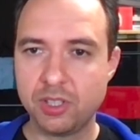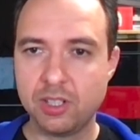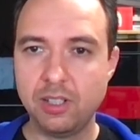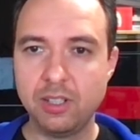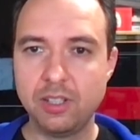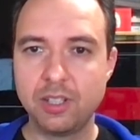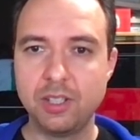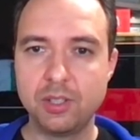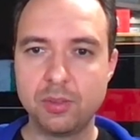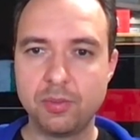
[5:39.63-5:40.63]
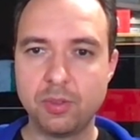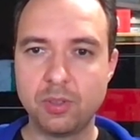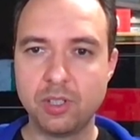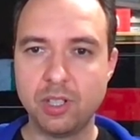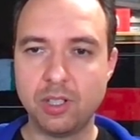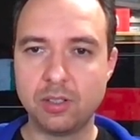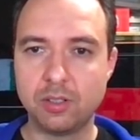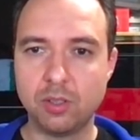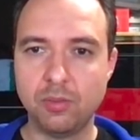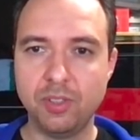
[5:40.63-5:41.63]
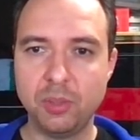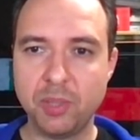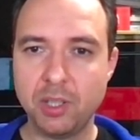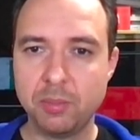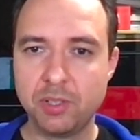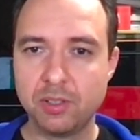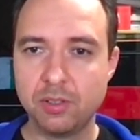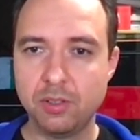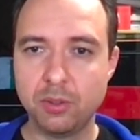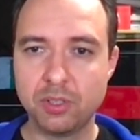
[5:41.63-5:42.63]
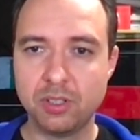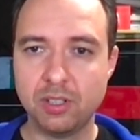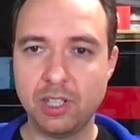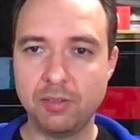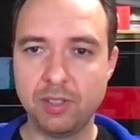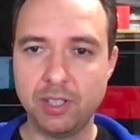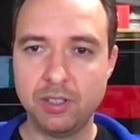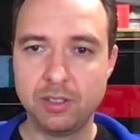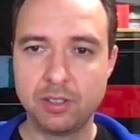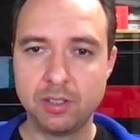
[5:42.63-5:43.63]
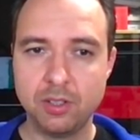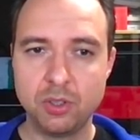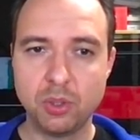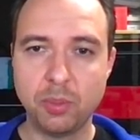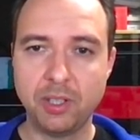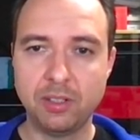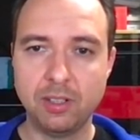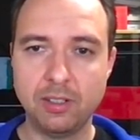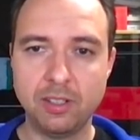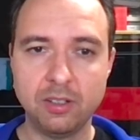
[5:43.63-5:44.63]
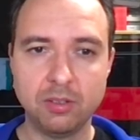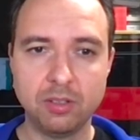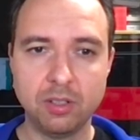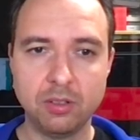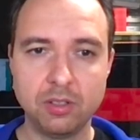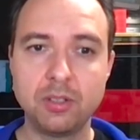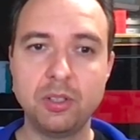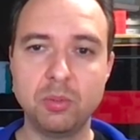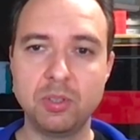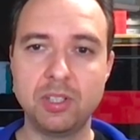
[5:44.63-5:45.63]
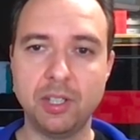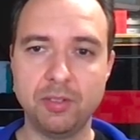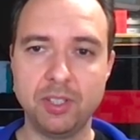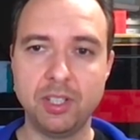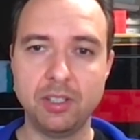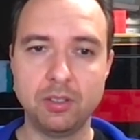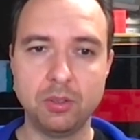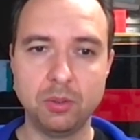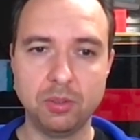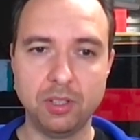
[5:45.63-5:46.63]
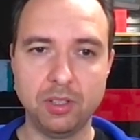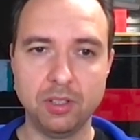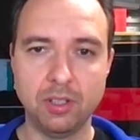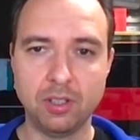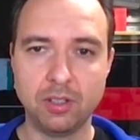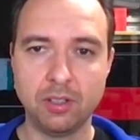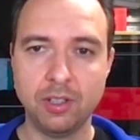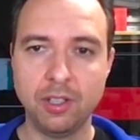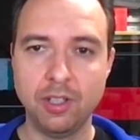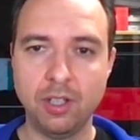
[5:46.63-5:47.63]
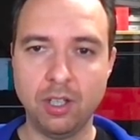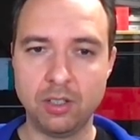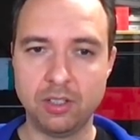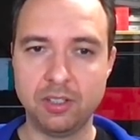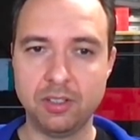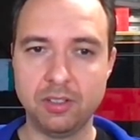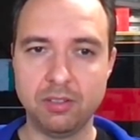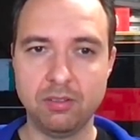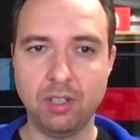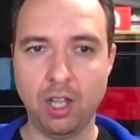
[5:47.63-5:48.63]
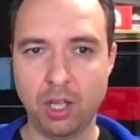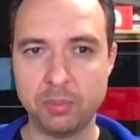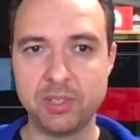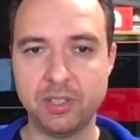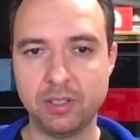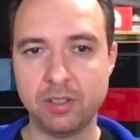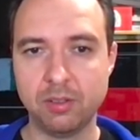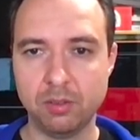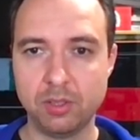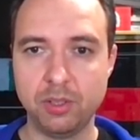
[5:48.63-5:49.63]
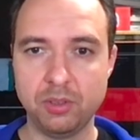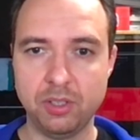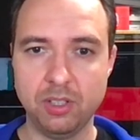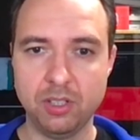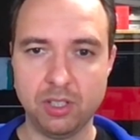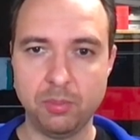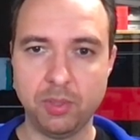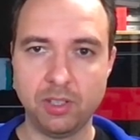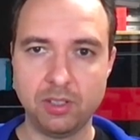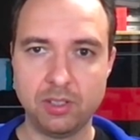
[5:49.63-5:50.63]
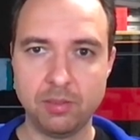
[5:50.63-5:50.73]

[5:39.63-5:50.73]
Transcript: like in case for config maps, those are live links. So by clicking on those, you would navigate to the other apps that are also using the same policy.